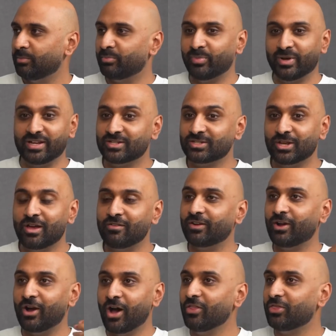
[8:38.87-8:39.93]
But in
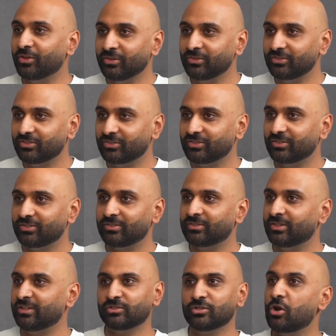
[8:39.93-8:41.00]
serving others,
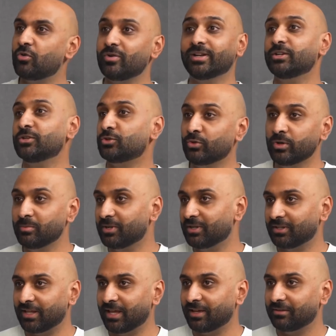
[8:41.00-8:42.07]
there's no real enjoyment
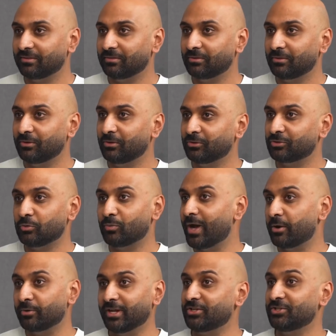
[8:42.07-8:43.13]
in that. So why
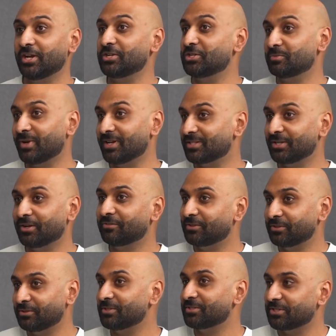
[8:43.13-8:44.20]
would I change myself to
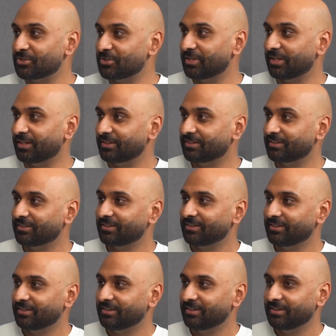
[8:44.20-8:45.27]
do such a thing?
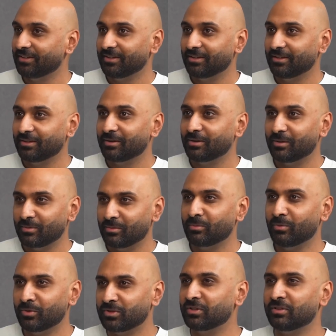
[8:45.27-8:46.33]

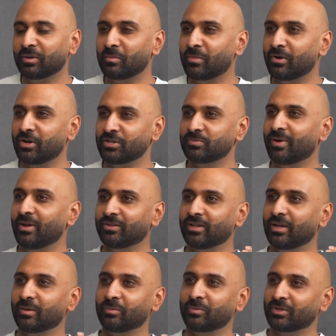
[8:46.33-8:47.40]
What do you think, Maraj, about
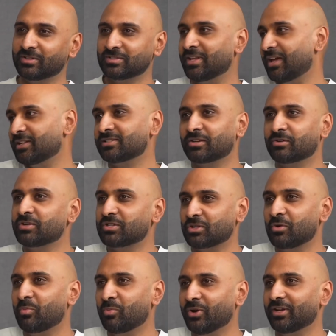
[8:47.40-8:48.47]
that? Because that's a
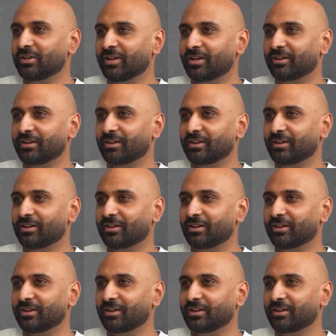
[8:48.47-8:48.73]
critical point.